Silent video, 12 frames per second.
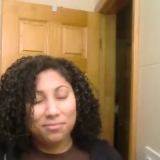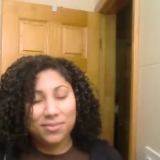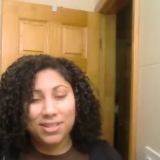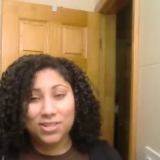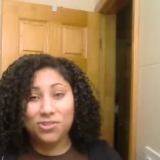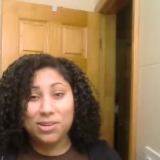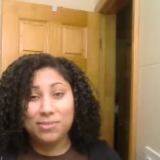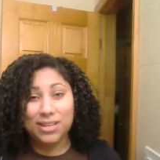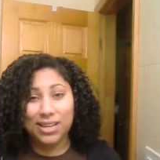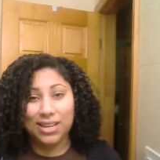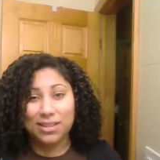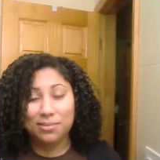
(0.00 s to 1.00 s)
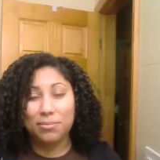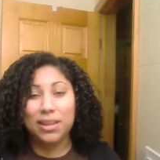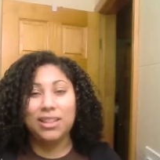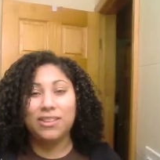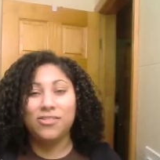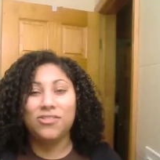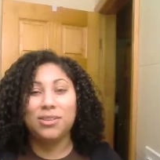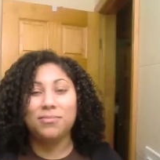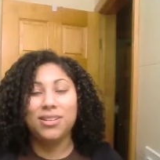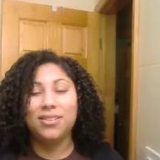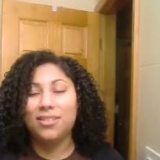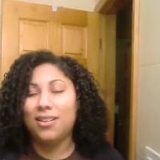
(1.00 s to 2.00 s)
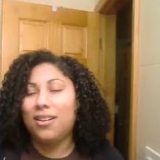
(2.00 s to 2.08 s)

the treatment that I got, the bay leaf treatment.